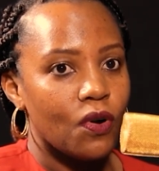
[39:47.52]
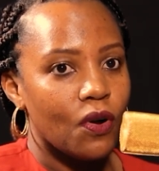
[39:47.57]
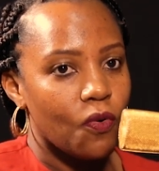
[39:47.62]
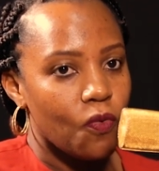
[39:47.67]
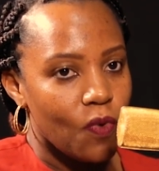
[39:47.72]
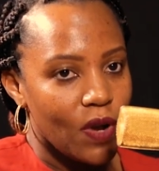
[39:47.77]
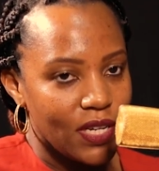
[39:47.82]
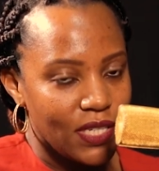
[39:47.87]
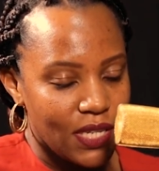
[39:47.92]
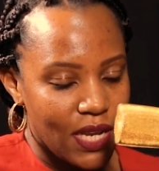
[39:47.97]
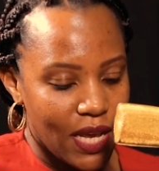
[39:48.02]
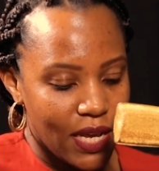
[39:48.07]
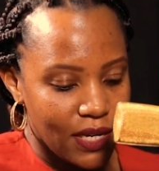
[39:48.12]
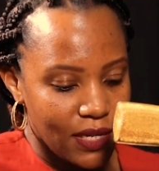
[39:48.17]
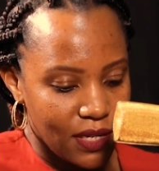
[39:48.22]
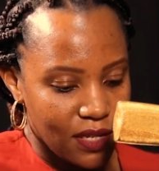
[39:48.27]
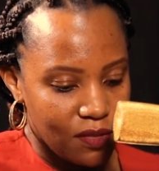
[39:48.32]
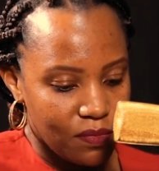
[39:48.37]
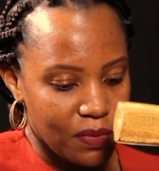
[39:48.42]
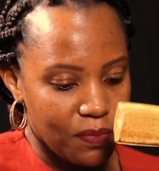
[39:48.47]
What I
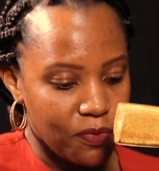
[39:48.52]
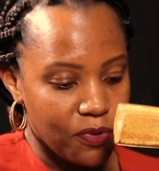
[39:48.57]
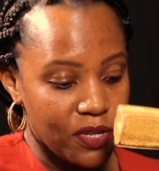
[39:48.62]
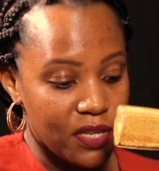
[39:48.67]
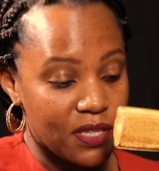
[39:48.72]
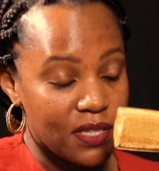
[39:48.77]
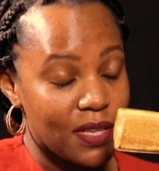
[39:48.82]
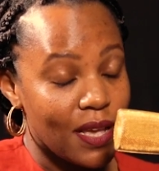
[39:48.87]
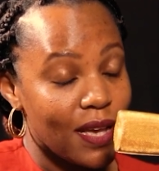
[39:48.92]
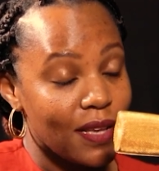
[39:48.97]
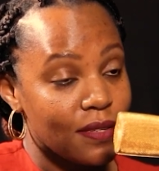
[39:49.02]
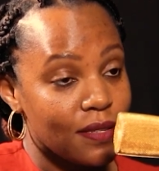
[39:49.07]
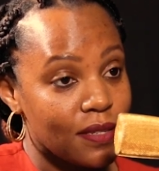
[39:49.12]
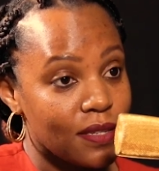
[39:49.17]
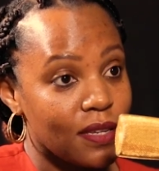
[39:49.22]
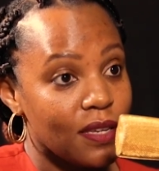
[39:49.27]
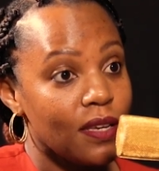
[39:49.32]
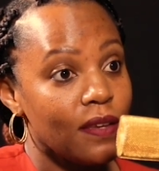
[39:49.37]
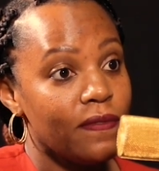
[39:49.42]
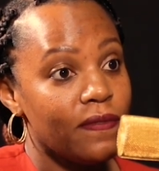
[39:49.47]
tell people is
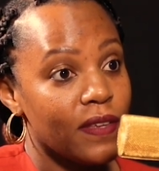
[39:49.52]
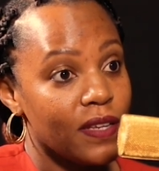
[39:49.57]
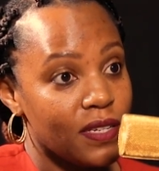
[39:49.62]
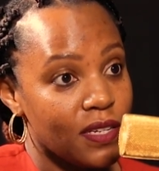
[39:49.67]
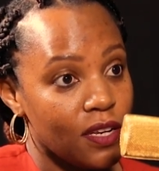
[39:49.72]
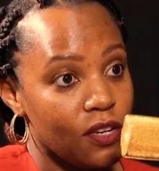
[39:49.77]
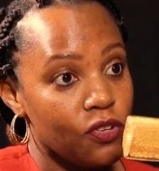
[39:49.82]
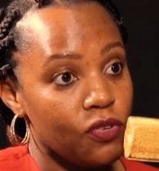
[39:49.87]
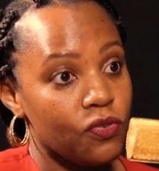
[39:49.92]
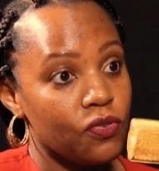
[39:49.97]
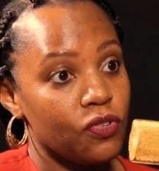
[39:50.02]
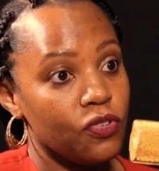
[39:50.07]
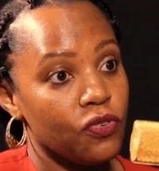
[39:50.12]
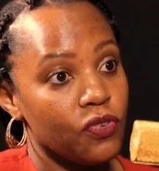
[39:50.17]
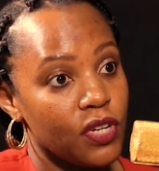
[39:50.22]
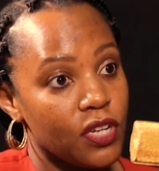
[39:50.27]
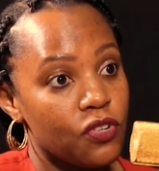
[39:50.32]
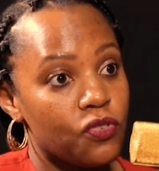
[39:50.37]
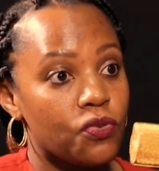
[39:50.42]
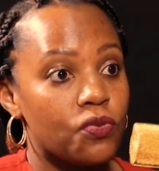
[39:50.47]
ask. If they tell you you
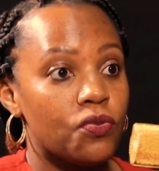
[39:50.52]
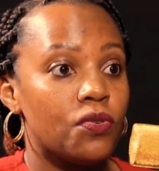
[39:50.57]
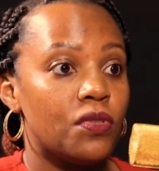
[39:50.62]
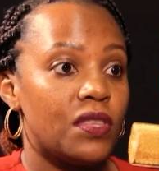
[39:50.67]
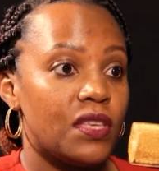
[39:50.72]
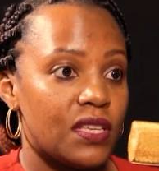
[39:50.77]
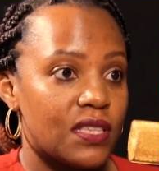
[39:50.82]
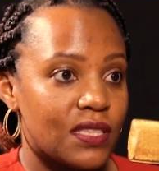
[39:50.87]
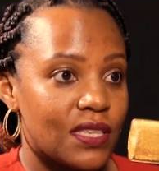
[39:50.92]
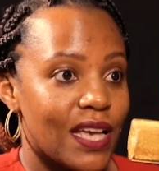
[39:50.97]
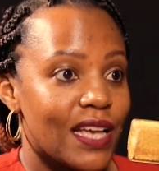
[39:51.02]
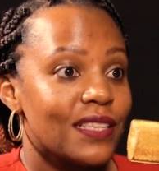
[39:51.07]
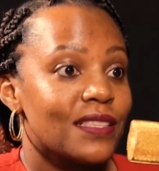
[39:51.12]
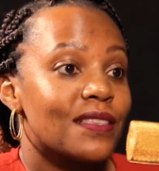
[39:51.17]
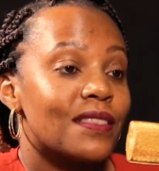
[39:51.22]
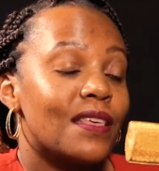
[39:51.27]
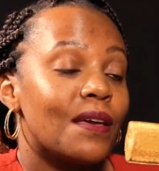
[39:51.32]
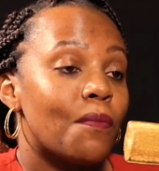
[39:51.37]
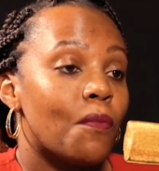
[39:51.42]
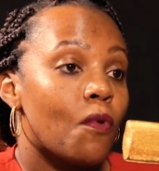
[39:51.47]
need to do this, ask
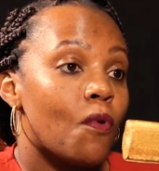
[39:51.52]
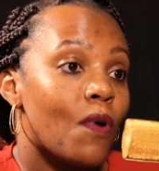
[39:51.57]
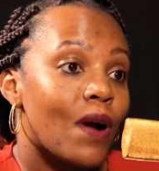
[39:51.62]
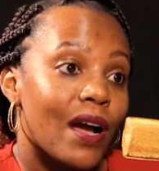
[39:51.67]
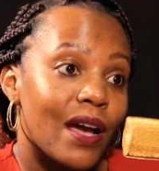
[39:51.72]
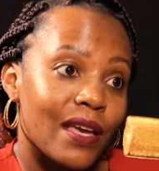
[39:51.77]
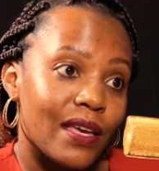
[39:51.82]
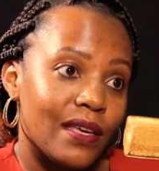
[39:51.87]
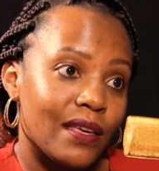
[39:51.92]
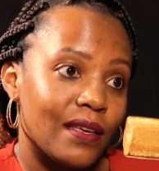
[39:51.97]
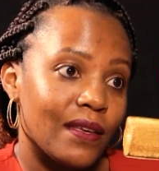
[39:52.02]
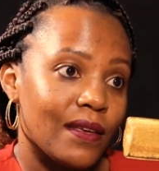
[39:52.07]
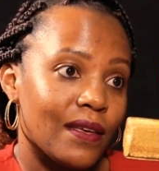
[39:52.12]
them why.